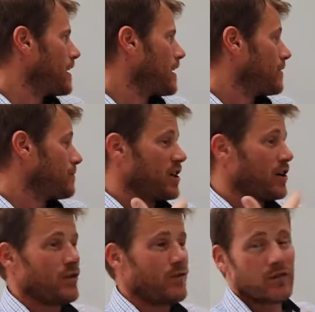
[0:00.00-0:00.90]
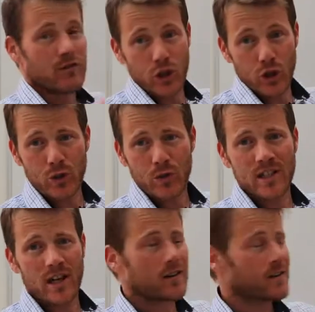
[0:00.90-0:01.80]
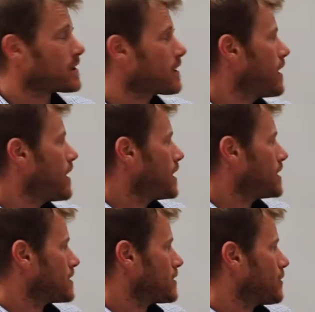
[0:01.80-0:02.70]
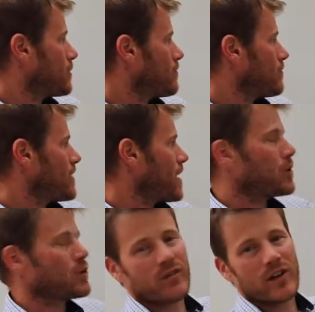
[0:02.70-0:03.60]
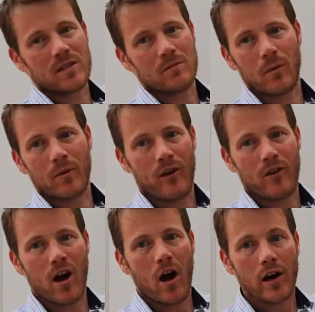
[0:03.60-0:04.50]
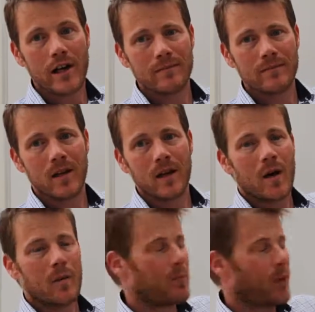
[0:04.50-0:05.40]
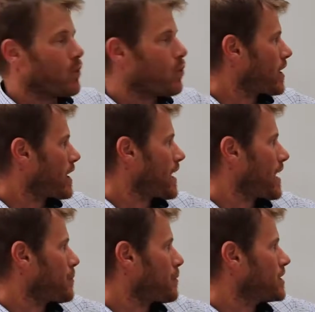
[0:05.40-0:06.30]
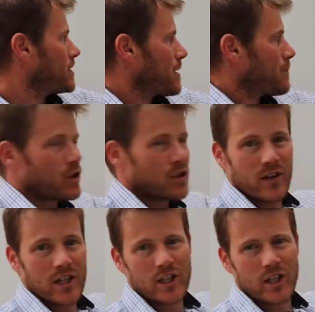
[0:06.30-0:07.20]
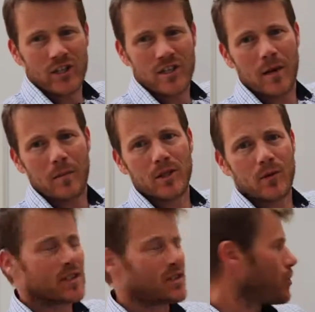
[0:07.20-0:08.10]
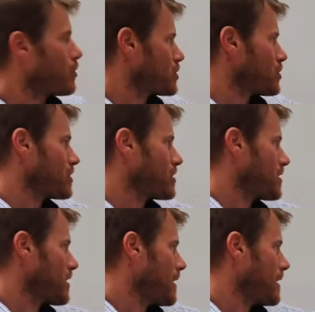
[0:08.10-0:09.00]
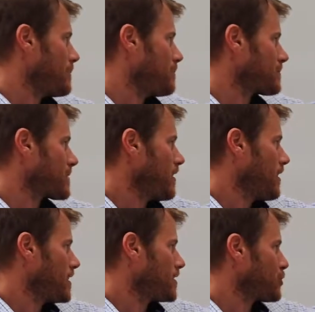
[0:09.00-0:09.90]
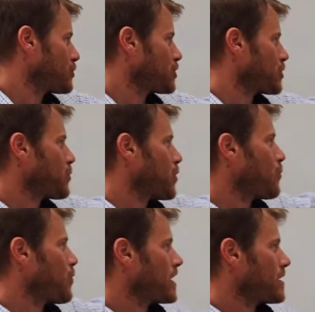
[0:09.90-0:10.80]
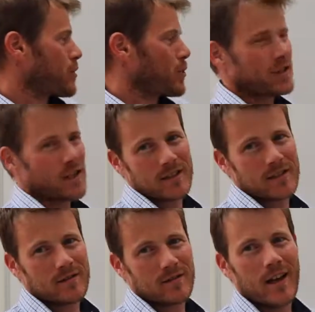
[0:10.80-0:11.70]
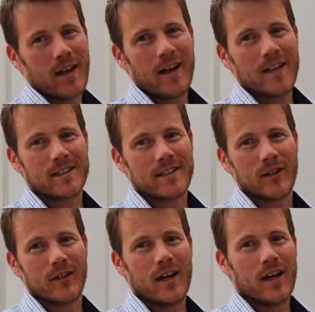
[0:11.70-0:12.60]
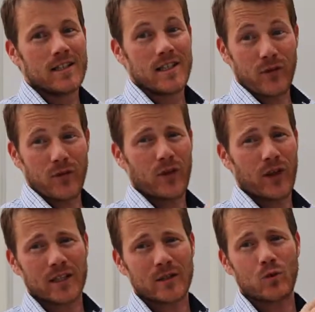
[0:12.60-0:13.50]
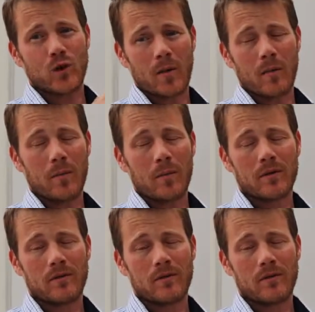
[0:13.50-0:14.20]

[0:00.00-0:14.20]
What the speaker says: very new to a task, is that their motivation might be very high, but what can happen is their motivation can dip. So it's not just a one-way process. It's that different things will come up